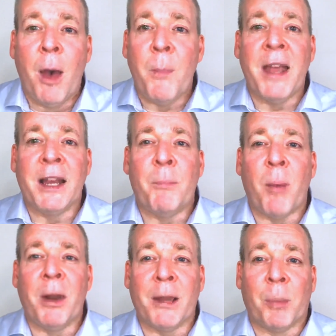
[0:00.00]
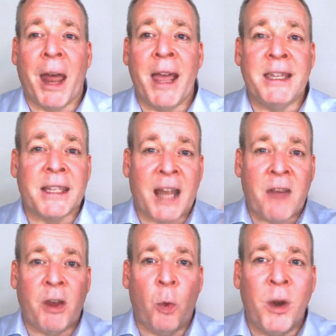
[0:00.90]
being in a public place and
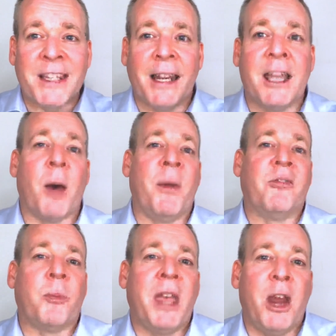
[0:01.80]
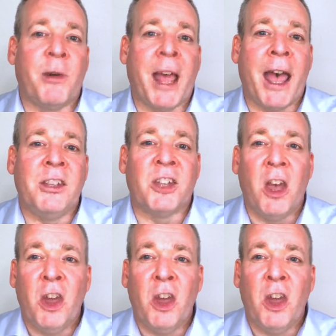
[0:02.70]
having whistling coming from your hearing aids